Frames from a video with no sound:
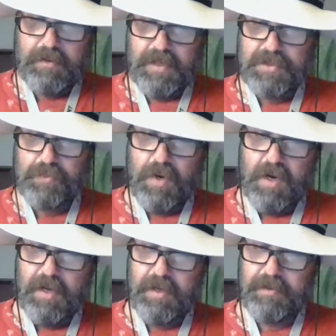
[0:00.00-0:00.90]
That's
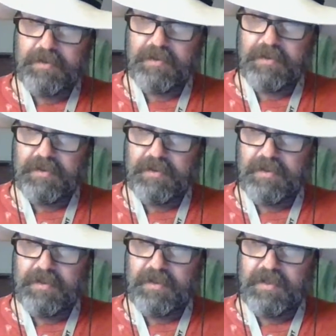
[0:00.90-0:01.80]
why
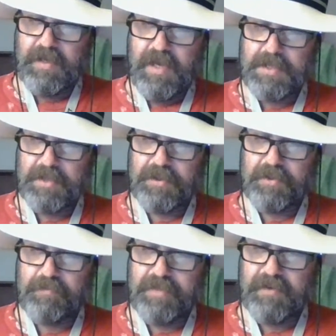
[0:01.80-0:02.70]
he has a
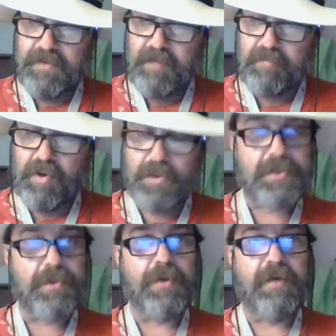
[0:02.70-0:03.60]
little bit of that personal